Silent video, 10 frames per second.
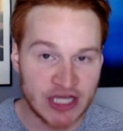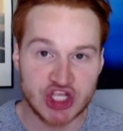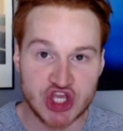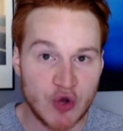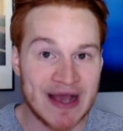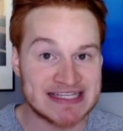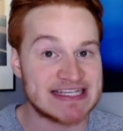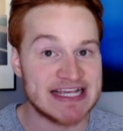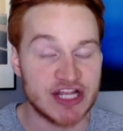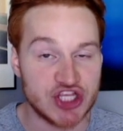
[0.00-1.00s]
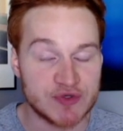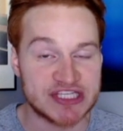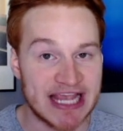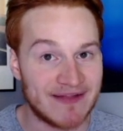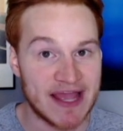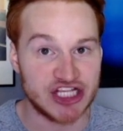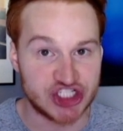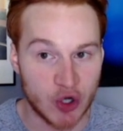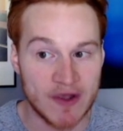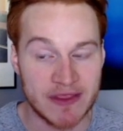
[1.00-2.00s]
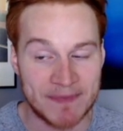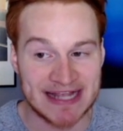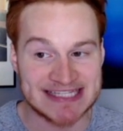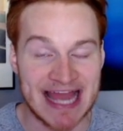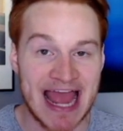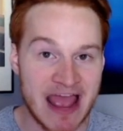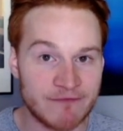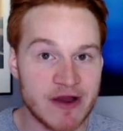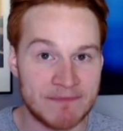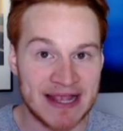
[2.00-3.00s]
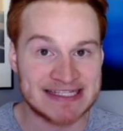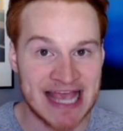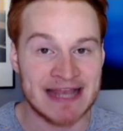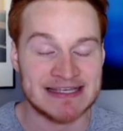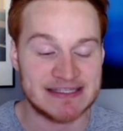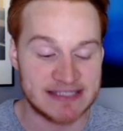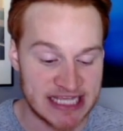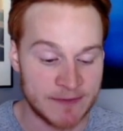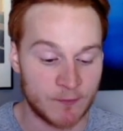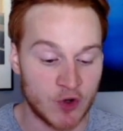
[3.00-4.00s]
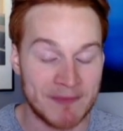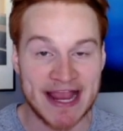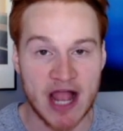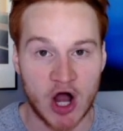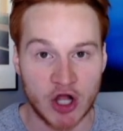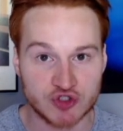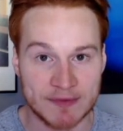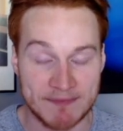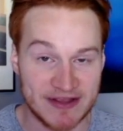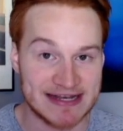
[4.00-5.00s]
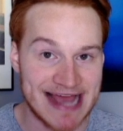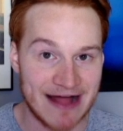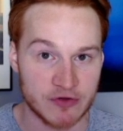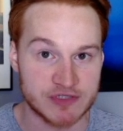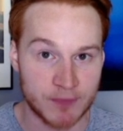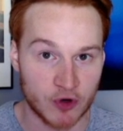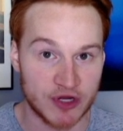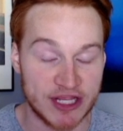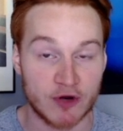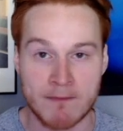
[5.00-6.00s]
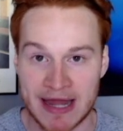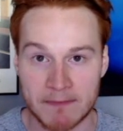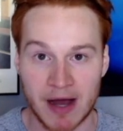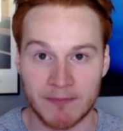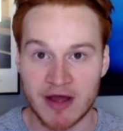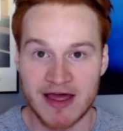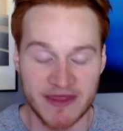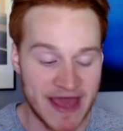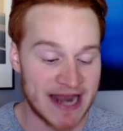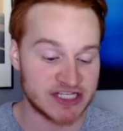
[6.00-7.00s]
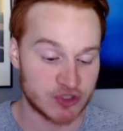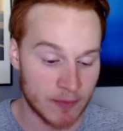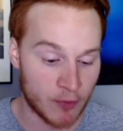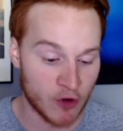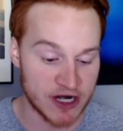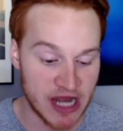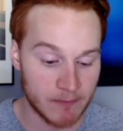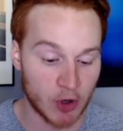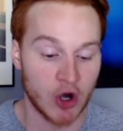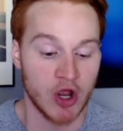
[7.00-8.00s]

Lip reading: USC and UCLA join the Big Ten, every Big Ten team will make $100 million per year minimum. That is the reported number.